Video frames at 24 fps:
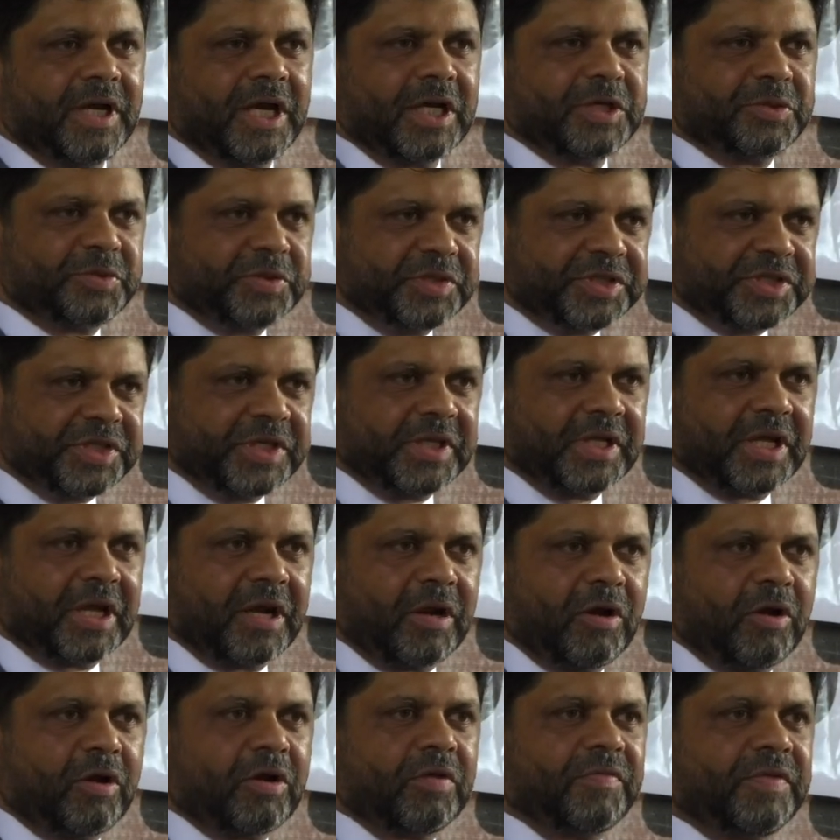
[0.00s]
as we see
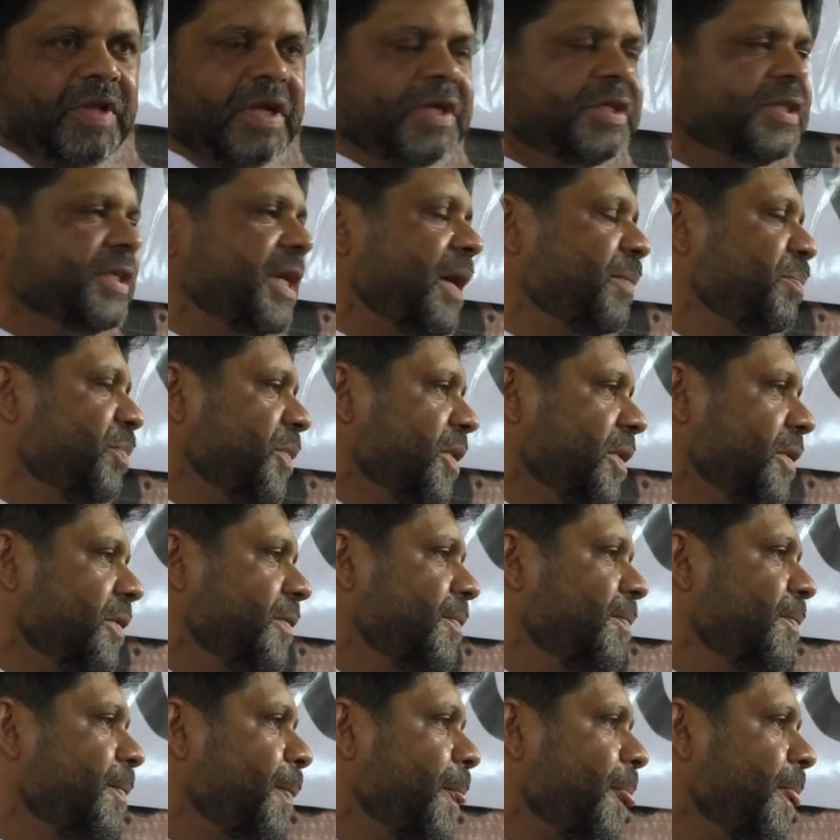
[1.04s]
that a lot of that is happening.
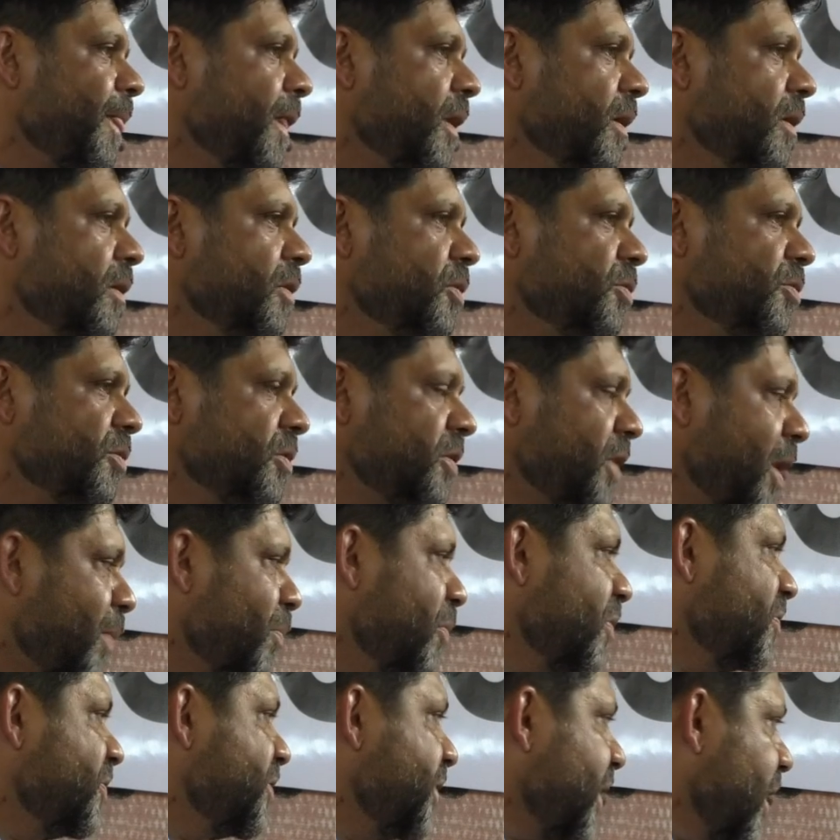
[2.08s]
There's a
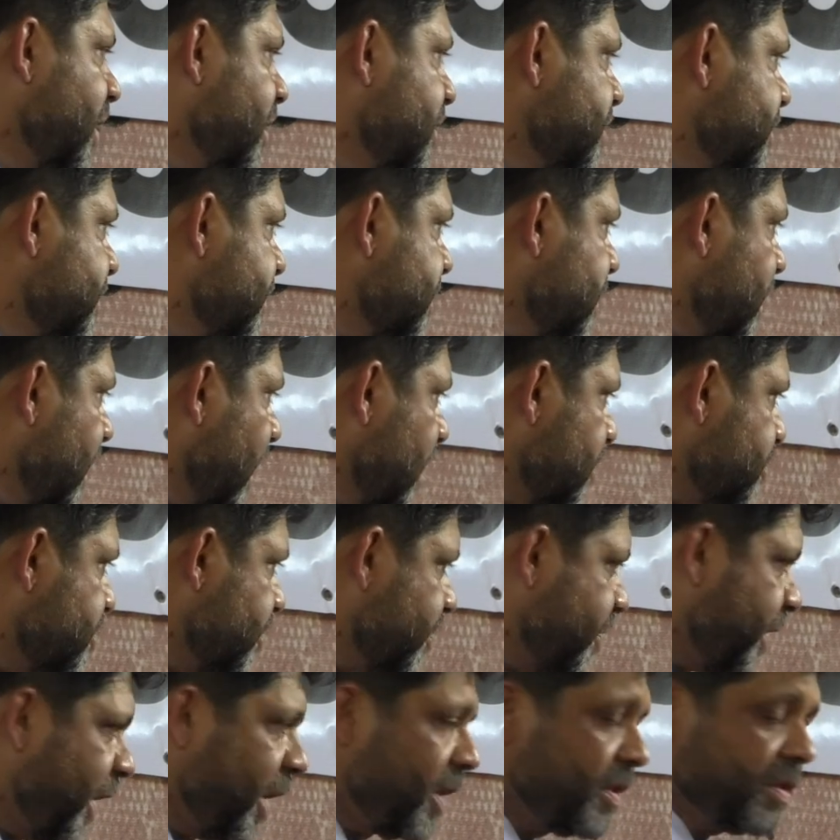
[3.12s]
number of challenges, and I'd like
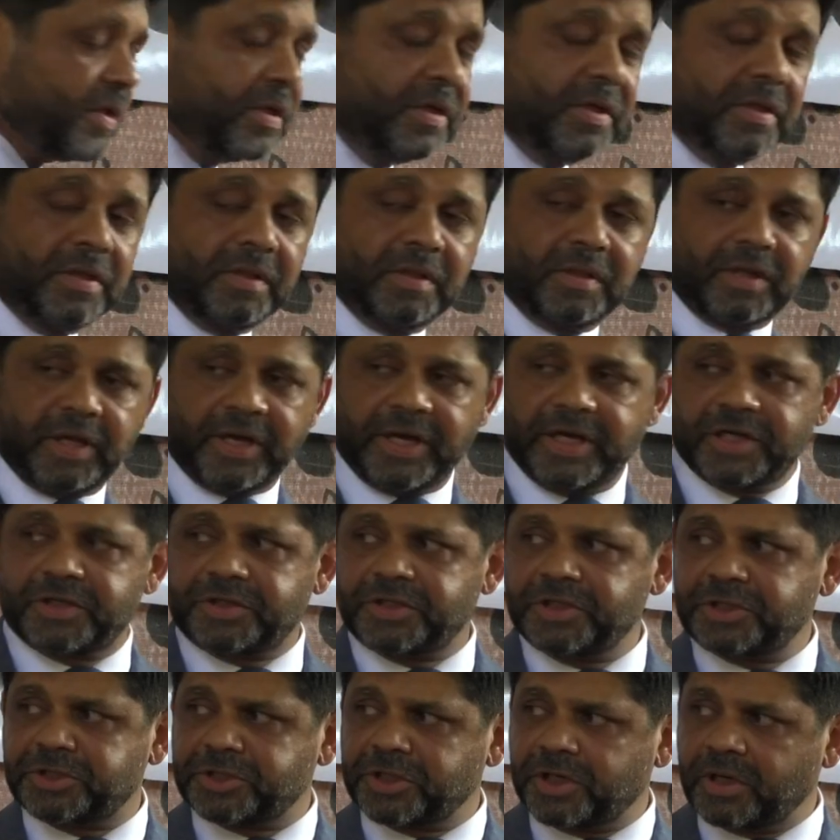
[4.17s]
to thank the, the
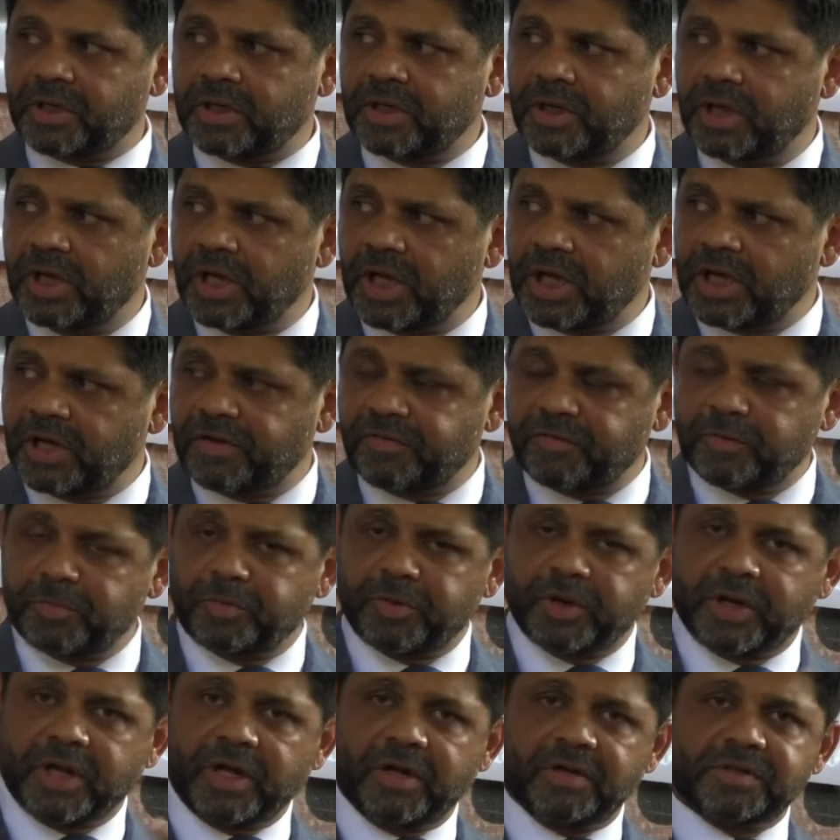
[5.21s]
head teacher and
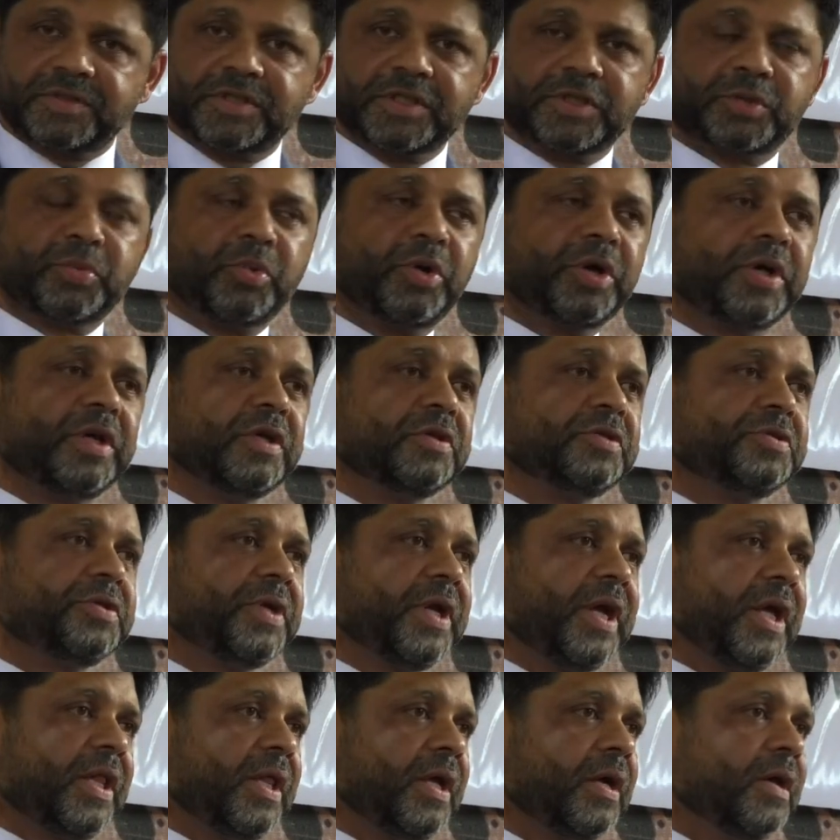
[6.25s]
everybody else that's working
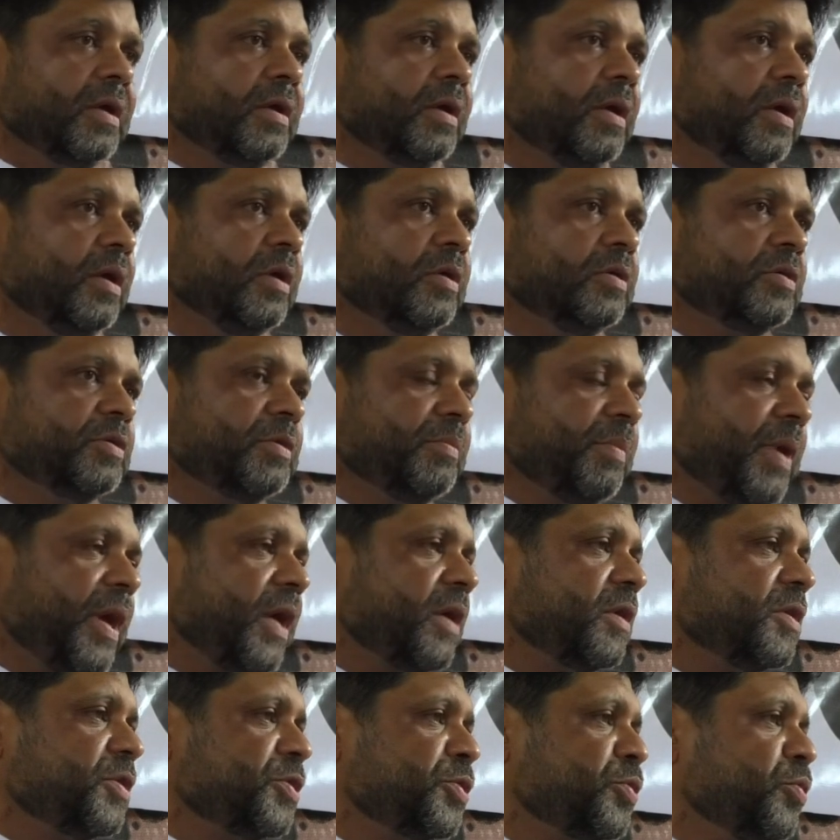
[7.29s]
together to
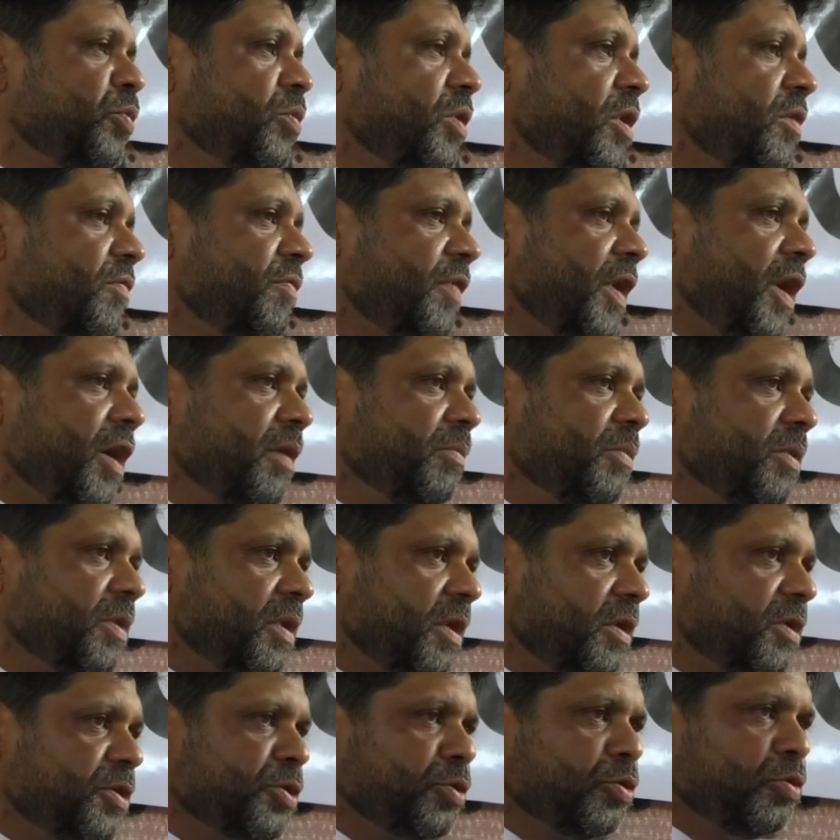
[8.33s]
make a school environment
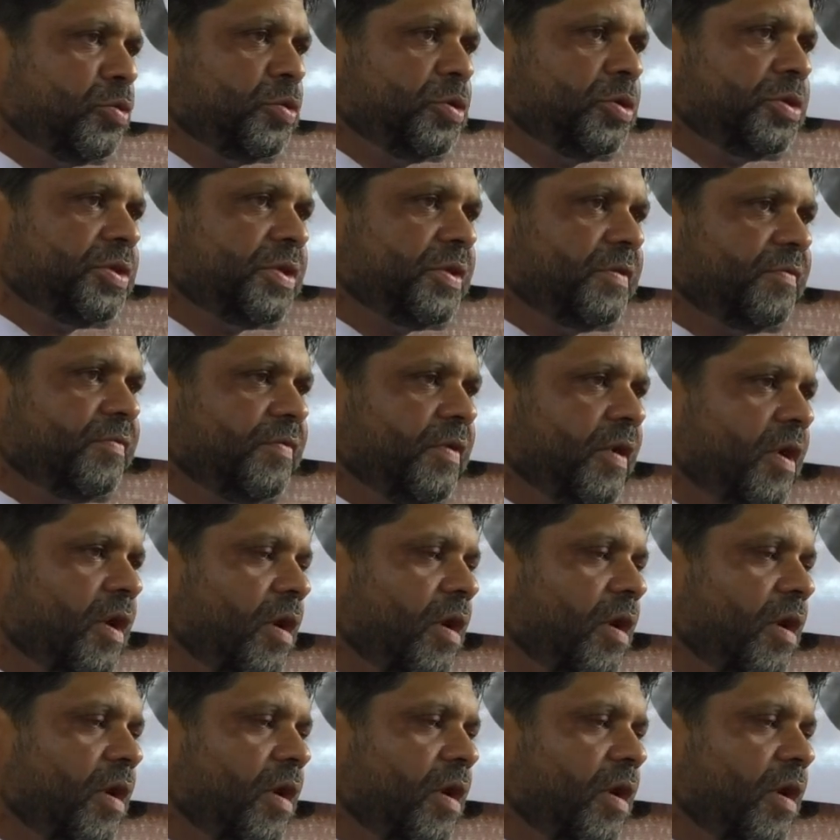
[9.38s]
that is conducive